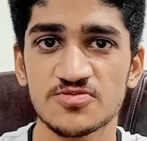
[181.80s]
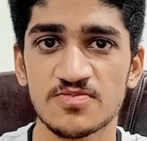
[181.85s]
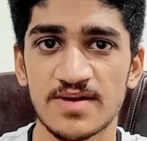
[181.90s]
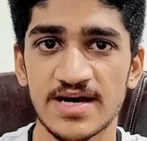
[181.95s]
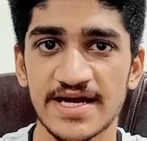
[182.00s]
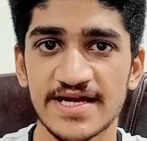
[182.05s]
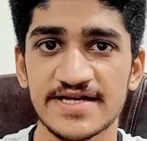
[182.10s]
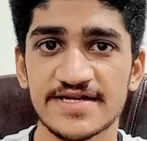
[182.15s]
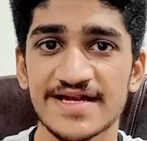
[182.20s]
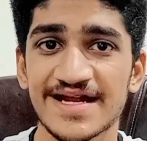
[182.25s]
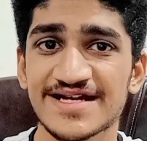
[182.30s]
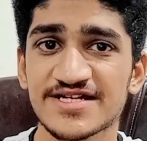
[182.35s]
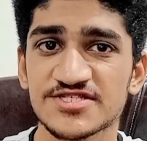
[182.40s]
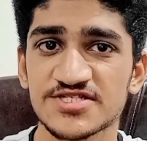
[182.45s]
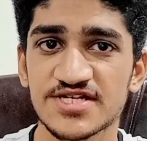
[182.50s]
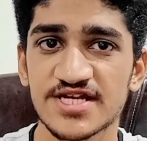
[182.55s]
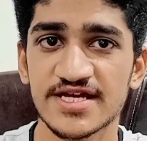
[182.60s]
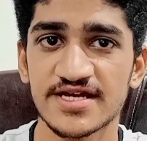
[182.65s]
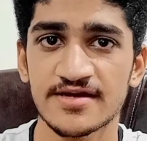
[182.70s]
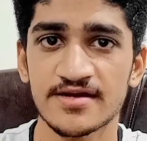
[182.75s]
to bite and
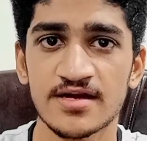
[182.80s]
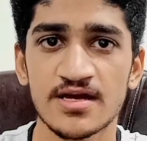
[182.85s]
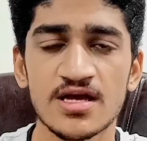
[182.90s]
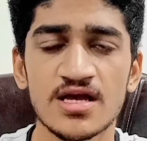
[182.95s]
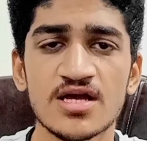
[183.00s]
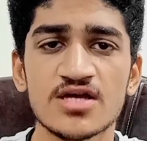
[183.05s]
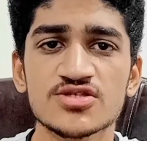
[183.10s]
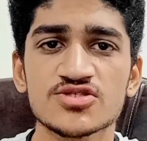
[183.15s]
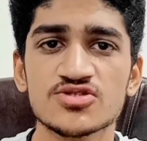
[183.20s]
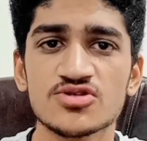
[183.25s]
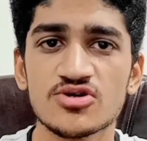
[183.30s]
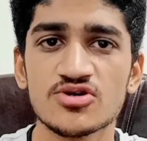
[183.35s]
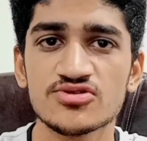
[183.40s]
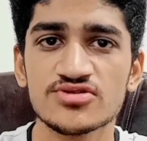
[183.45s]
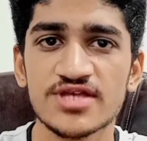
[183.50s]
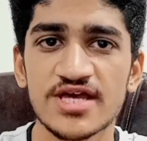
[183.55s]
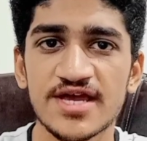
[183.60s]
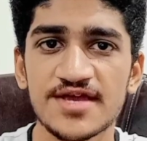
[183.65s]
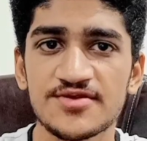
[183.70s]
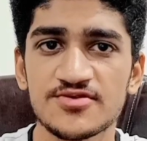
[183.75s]
sting, so
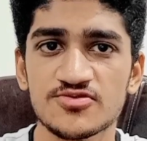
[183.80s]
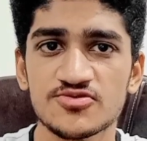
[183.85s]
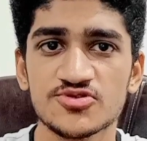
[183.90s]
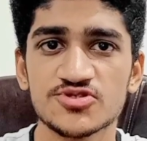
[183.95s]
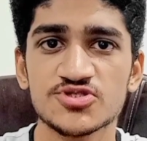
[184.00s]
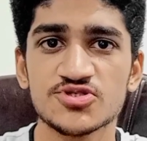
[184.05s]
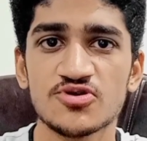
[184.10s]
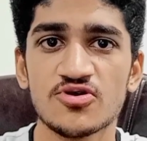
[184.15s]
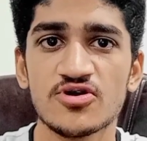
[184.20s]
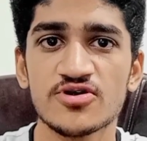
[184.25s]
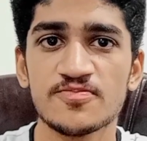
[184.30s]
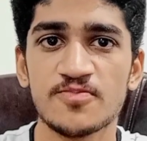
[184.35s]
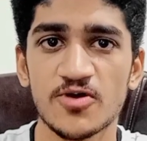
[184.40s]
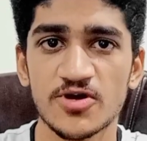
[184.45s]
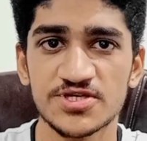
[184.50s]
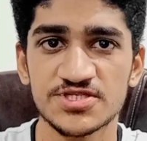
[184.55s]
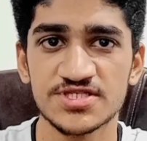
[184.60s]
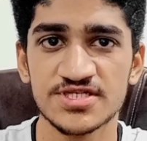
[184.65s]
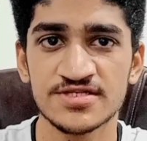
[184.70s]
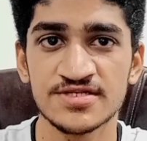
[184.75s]
they use stored
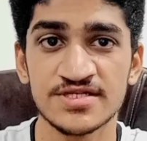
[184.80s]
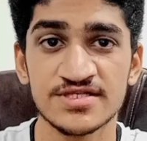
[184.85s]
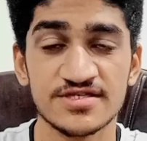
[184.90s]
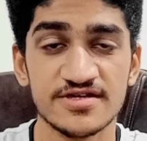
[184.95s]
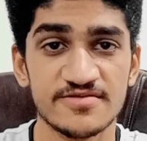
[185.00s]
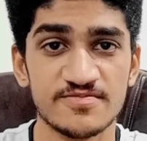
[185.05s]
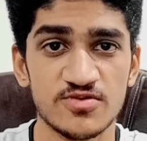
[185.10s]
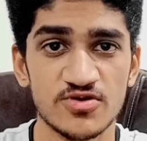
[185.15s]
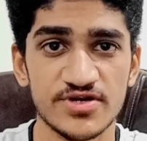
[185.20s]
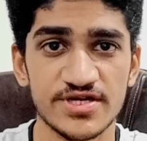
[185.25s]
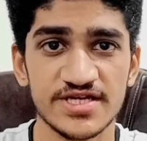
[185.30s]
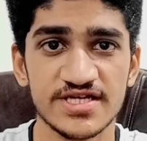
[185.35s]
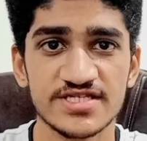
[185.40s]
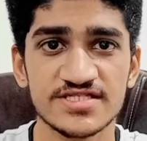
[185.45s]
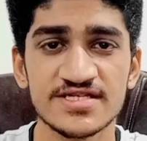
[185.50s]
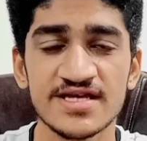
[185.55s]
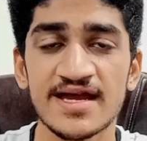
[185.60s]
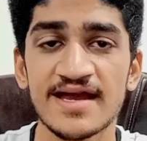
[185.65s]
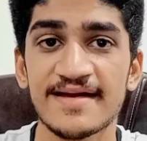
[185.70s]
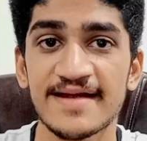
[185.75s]
poison in their
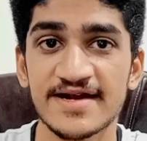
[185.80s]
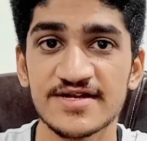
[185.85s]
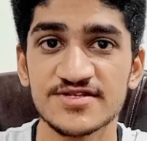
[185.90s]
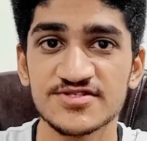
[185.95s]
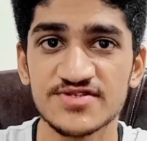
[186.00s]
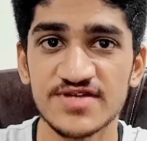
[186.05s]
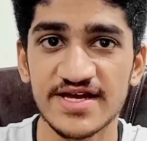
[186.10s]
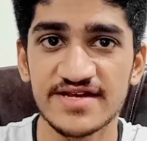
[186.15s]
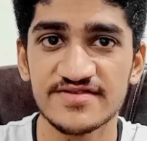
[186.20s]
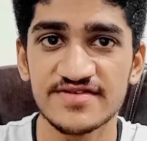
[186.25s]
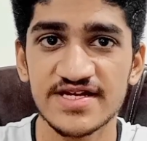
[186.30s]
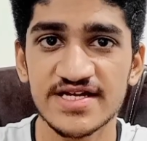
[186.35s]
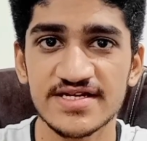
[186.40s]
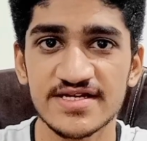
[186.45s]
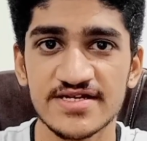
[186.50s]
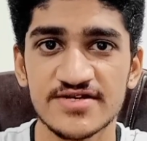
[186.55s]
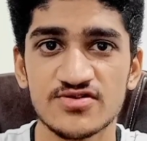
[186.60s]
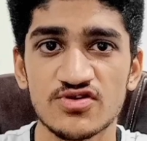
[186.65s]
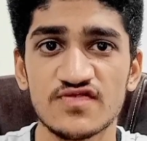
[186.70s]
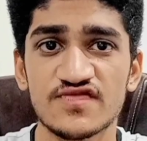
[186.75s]
bodies and
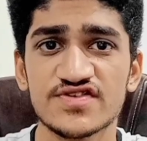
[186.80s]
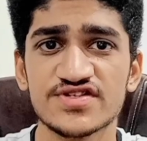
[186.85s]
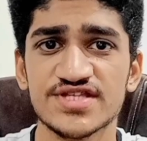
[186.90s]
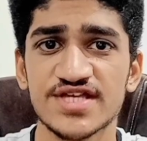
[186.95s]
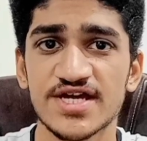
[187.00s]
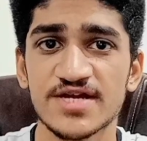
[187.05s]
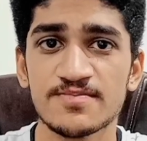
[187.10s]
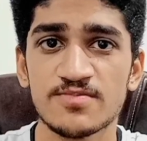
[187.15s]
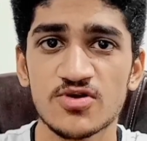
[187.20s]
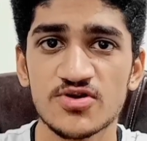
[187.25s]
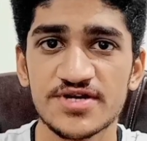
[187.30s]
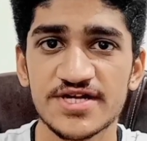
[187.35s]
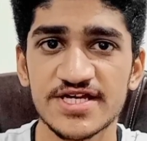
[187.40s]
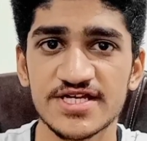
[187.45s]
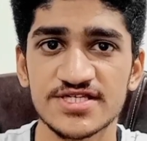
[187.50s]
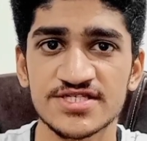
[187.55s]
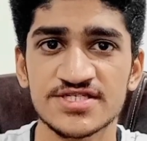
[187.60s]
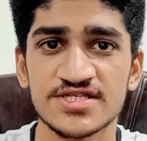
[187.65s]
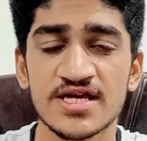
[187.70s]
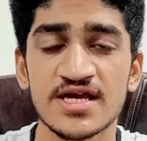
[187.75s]
secrete it over their
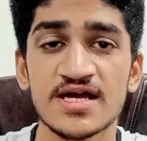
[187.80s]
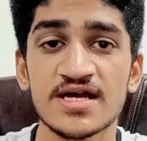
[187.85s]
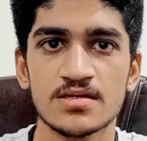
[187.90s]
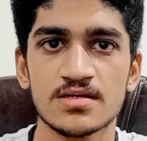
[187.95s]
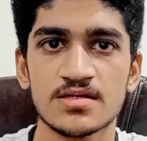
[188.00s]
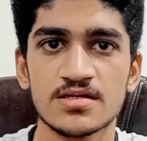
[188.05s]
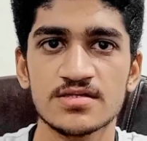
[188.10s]
bodies.